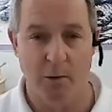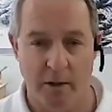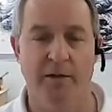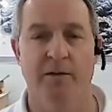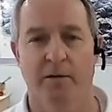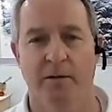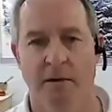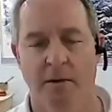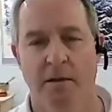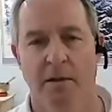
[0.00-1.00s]
with
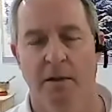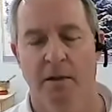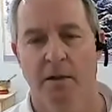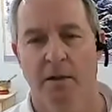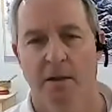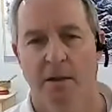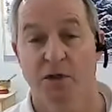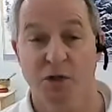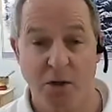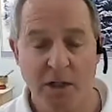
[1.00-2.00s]

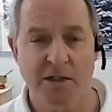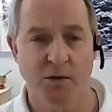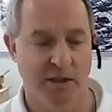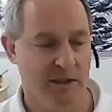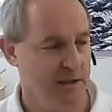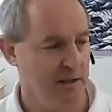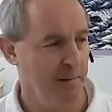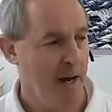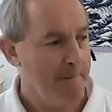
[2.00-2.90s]
your circulatory system.